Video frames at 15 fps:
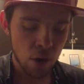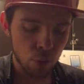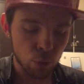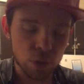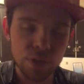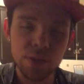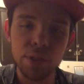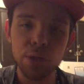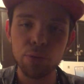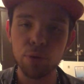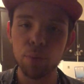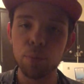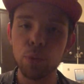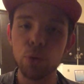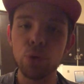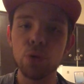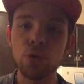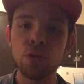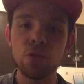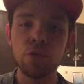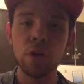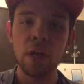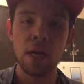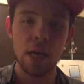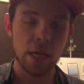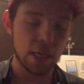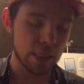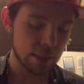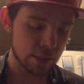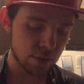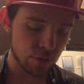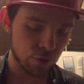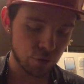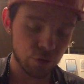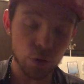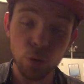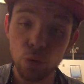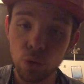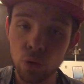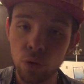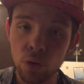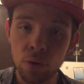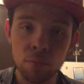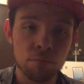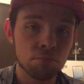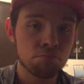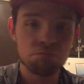Once you remove its fuel,